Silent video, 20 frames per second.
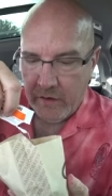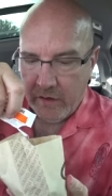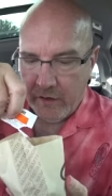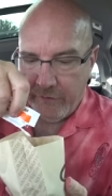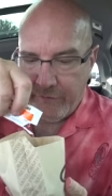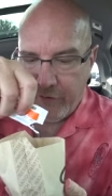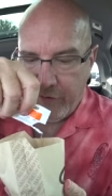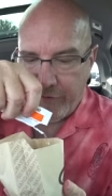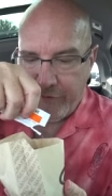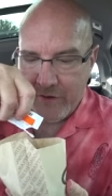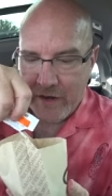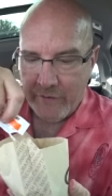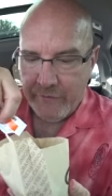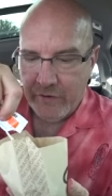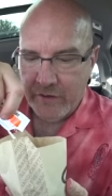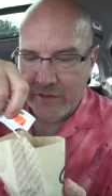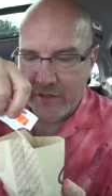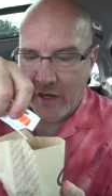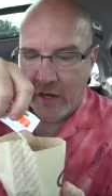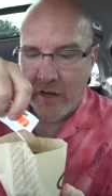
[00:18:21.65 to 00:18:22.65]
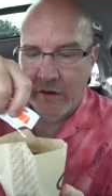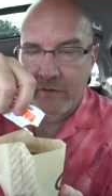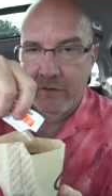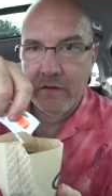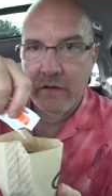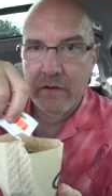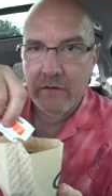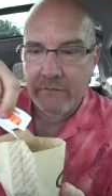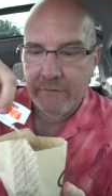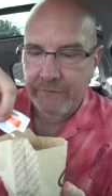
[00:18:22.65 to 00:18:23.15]
If you've never done
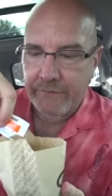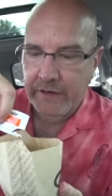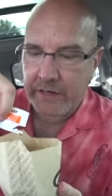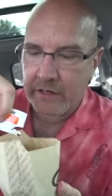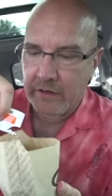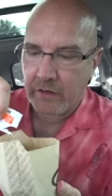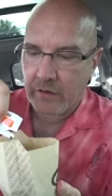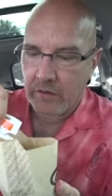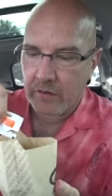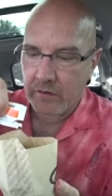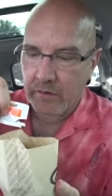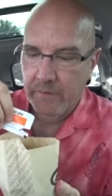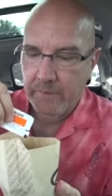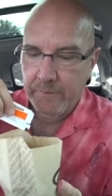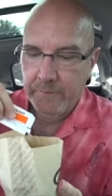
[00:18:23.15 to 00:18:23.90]
vinegar